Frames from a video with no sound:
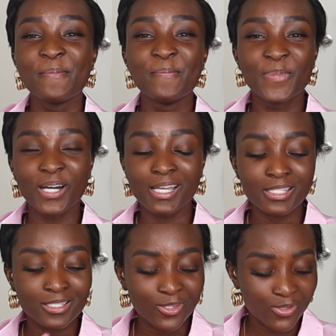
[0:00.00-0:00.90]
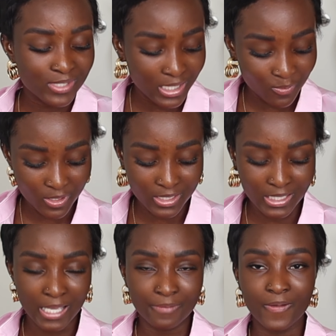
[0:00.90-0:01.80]
But those are the ones
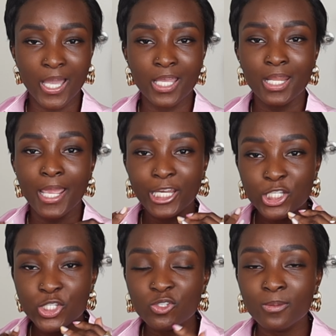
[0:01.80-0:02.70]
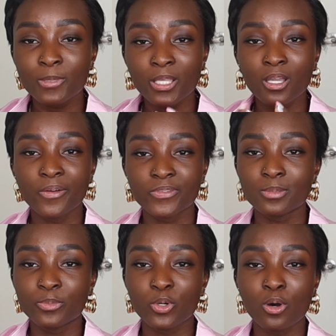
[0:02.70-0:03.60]
I find extremely
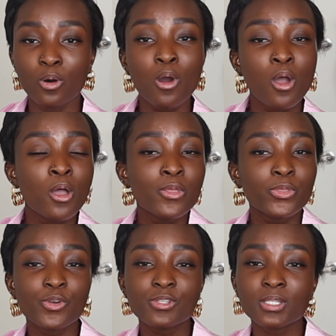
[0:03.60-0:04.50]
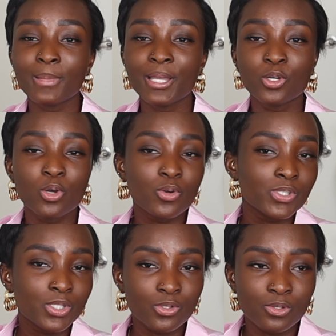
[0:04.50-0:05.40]
comfortable. Those are my
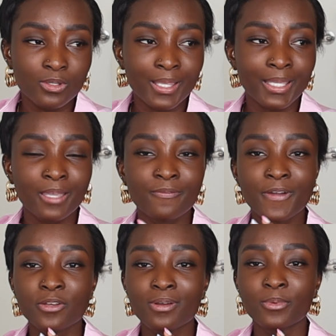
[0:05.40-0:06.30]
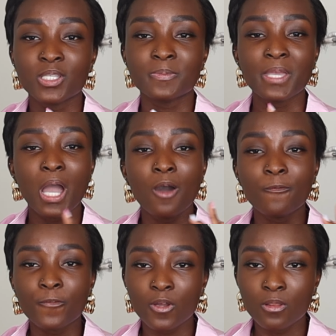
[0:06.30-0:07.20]
go-to, like if I know I'm going to be out
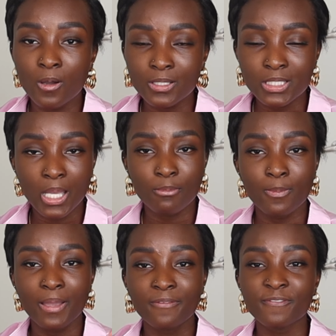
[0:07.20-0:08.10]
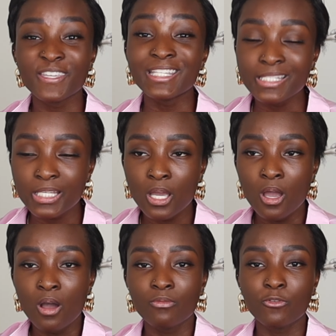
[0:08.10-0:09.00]
for a long time on my feet
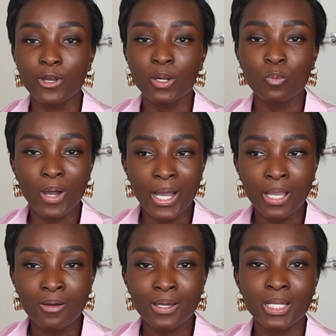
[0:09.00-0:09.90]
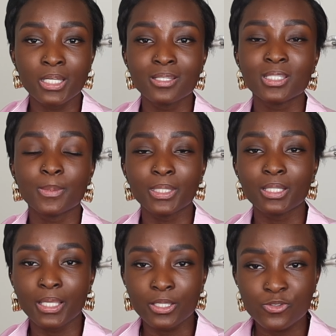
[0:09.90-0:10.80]
for a while and I need something
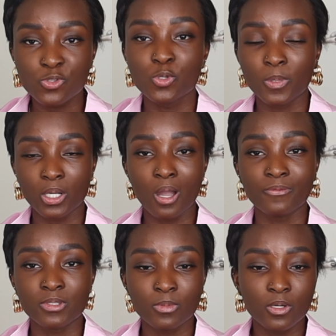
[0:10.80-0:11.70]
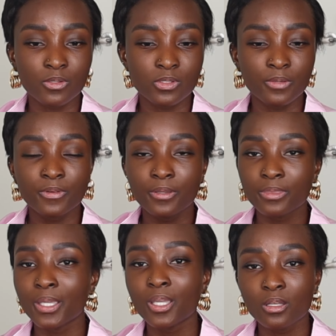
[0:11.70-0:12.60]
like super comfortable. So if you're
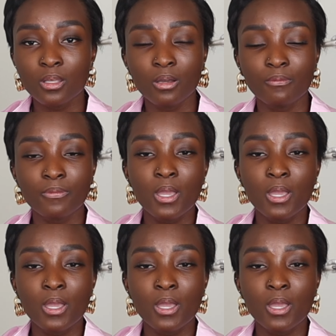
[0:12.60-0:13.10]
thinking of